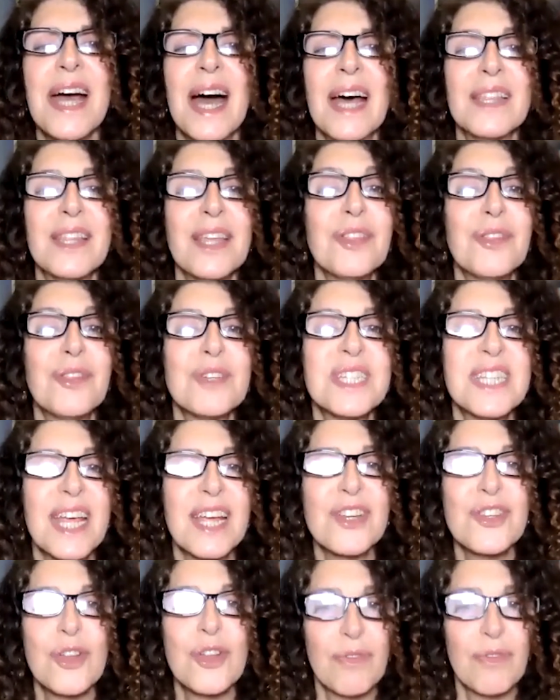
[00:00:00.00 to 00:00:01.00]
at the
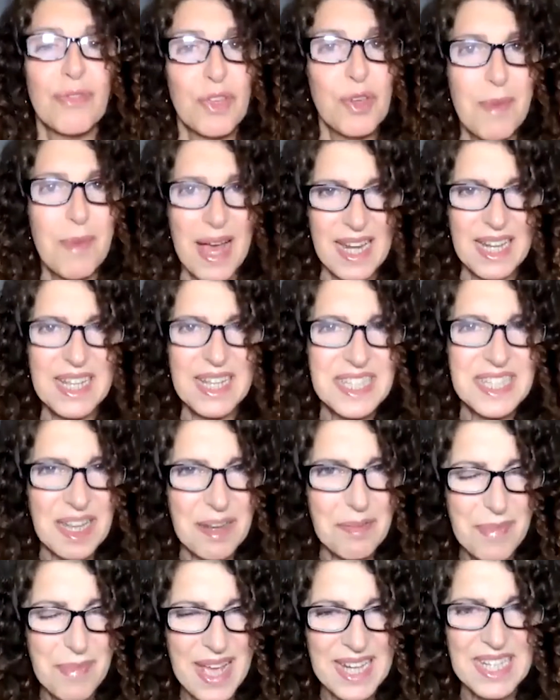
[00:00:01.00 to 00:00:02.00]
intersection of humanities
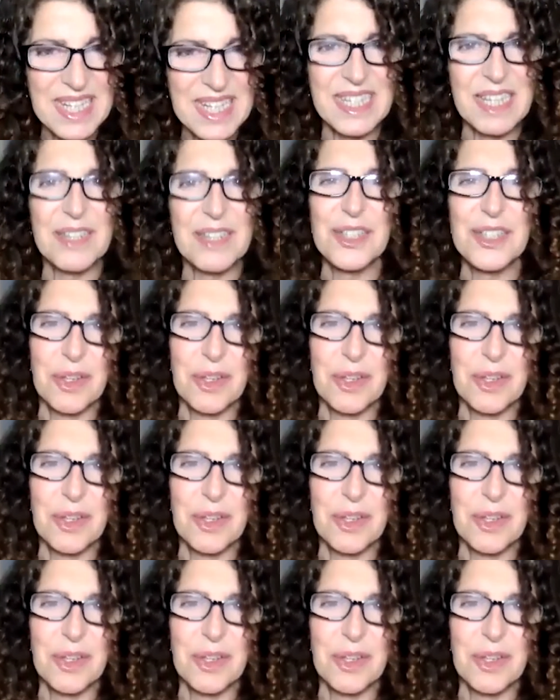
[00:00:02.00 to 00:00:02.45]
and medicine.